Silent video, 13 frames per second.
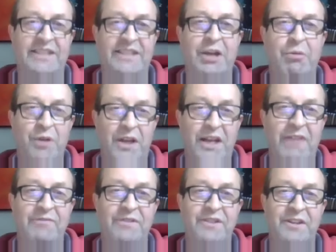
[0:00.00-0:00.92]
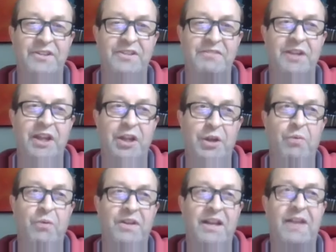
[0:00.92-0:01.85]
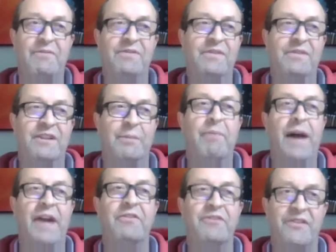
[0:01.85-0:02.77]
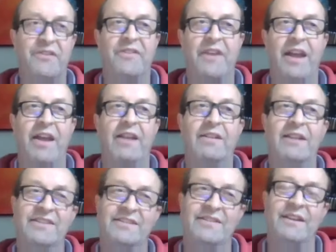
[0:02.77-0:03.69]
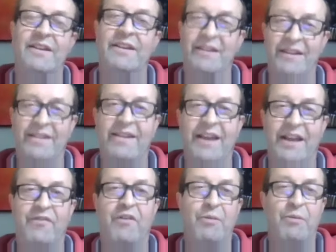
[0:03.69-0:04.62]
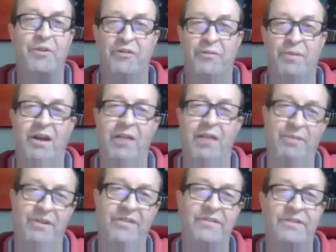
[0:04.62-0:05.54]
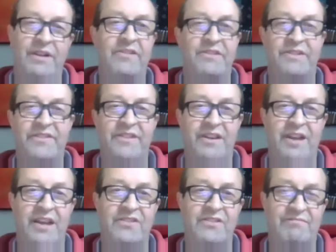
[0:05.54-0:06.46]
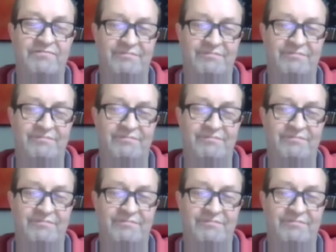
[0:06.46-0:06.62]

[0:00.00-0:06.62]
And they were given the manners to say, "Listen, thanks very much for applying, but not on this occasion."